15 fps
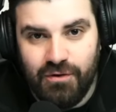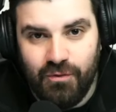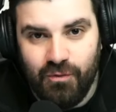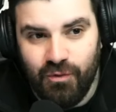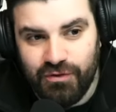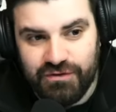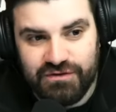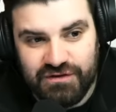
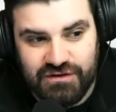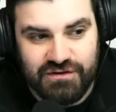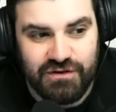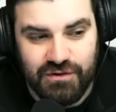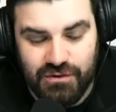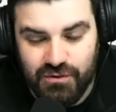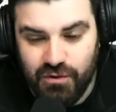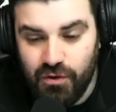want to
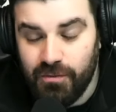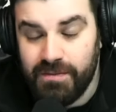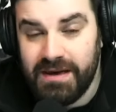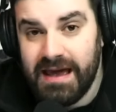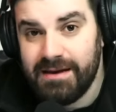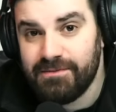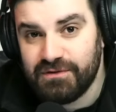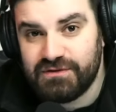do or be
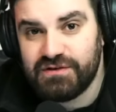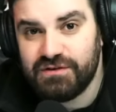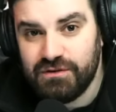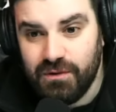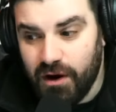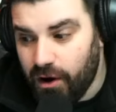able to do a